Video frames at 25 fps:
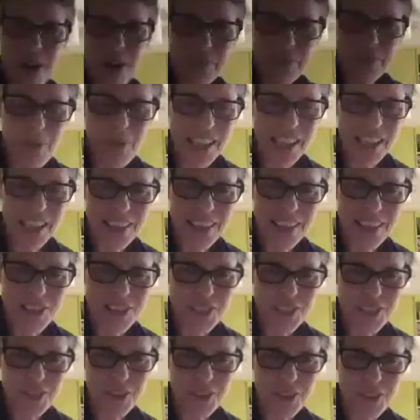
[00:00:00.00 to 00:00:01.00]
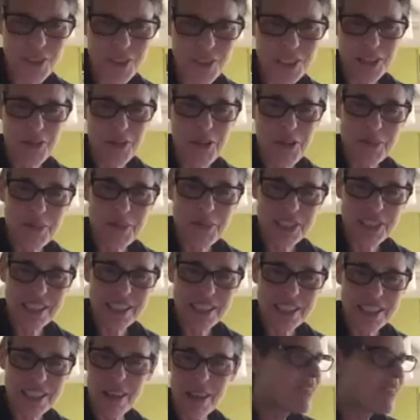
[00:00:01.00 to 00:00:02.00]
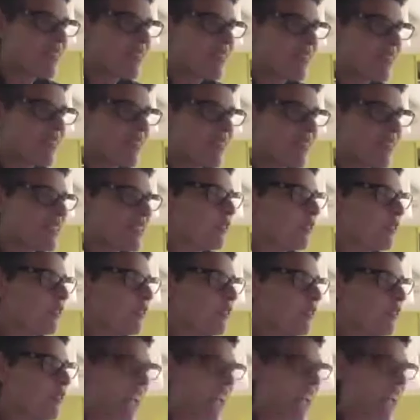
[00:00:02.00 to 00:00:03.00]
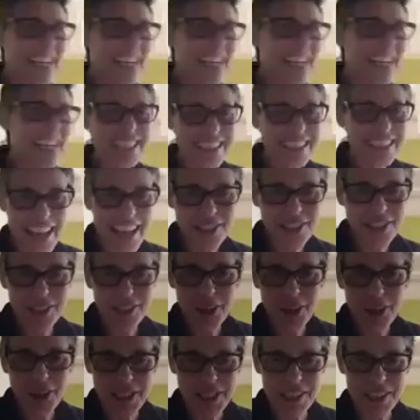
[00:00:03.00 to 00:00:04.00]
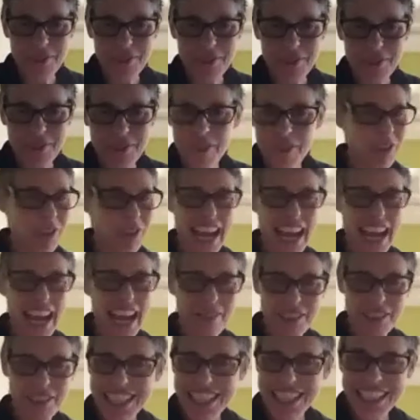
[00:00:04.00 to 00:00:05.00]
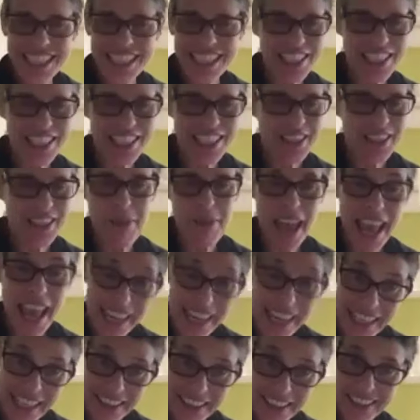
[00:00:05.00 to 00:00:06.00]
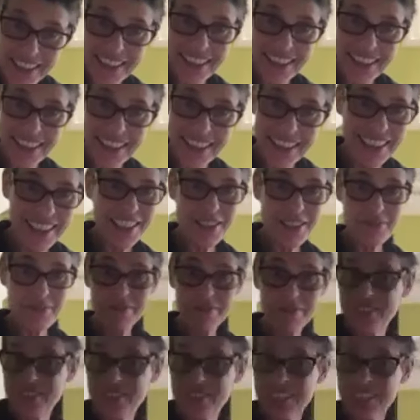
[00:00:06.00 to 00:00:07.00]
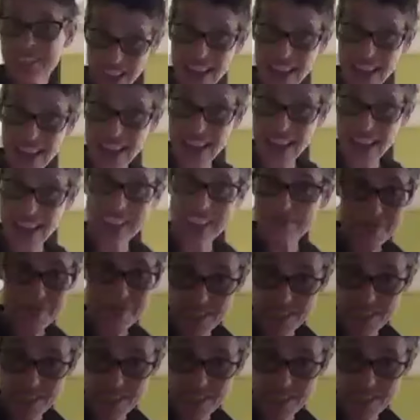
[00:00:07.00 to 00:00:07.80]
wondering why they've still got this enormous debt when they've sold, 80,000 copies of the record and haven't seen a single penny. It's like